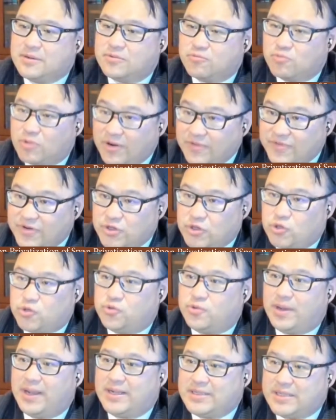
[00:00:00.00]

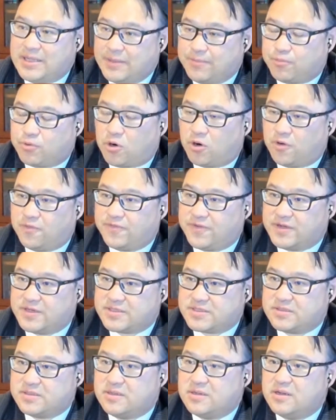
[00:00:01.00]
revenue and their
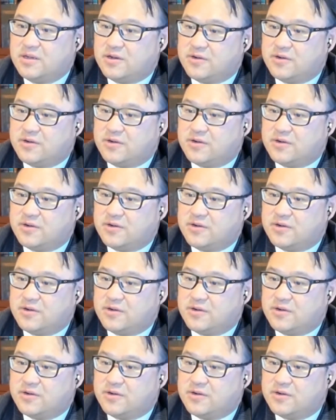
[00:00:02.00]
profits